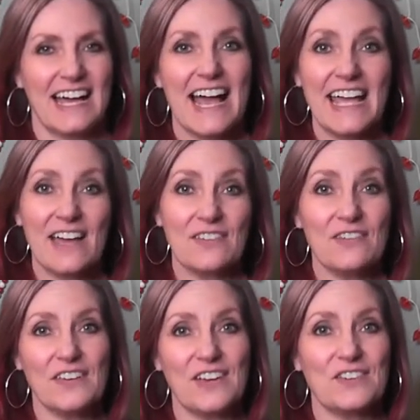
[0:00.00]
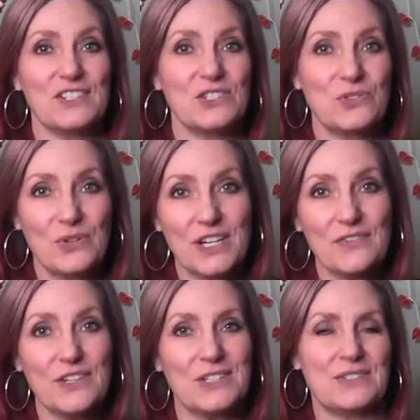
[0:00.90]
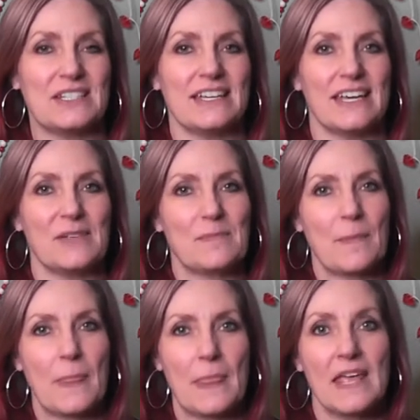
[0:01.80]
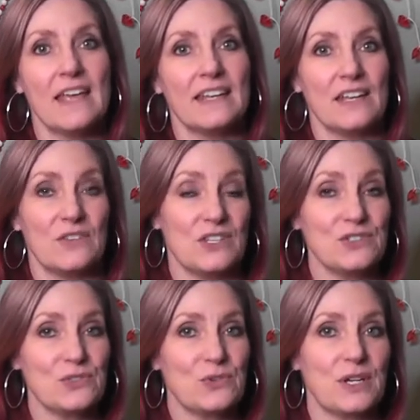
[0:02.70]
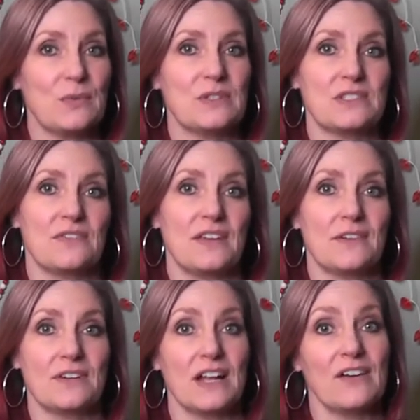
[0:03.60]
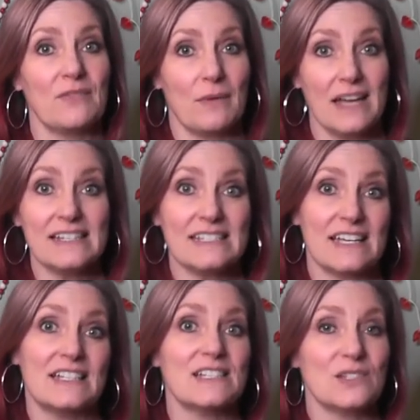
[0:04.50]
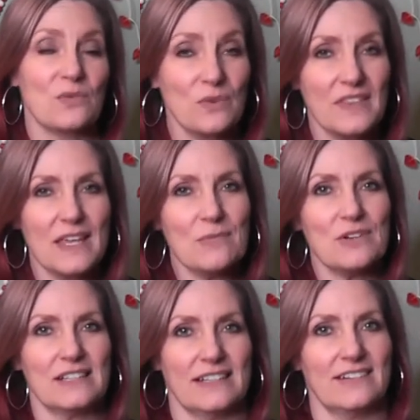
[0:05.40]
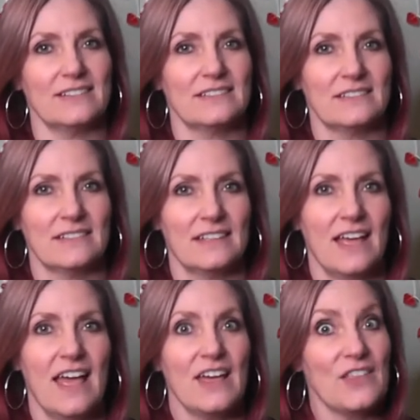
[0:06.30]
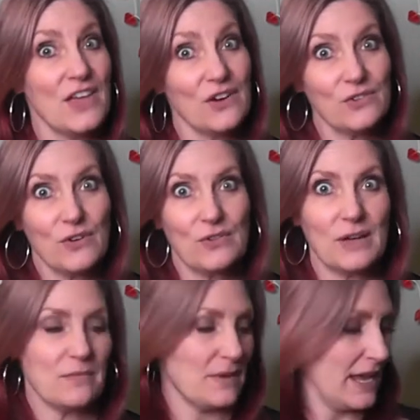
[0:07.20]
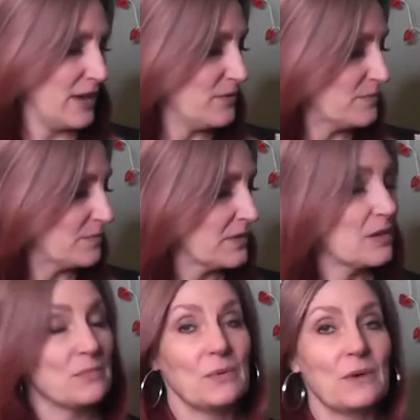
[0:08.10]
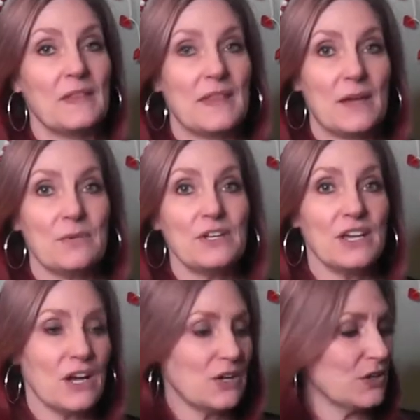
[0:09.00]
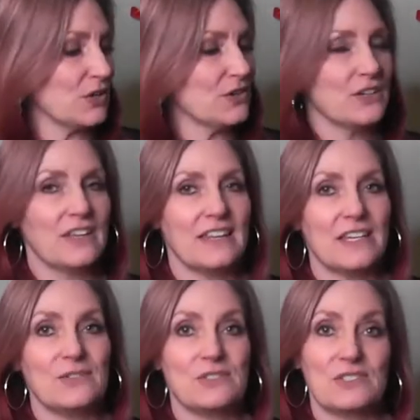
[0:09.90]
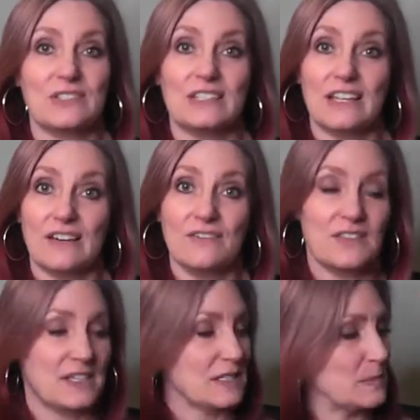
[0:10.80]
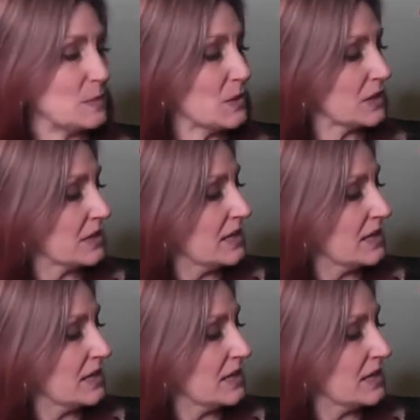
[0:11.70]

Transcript: I have a favorite story for you today. Now, this story was a favorite of my sons when they were little. They're grown up now, but when they were younger, they used to love this book.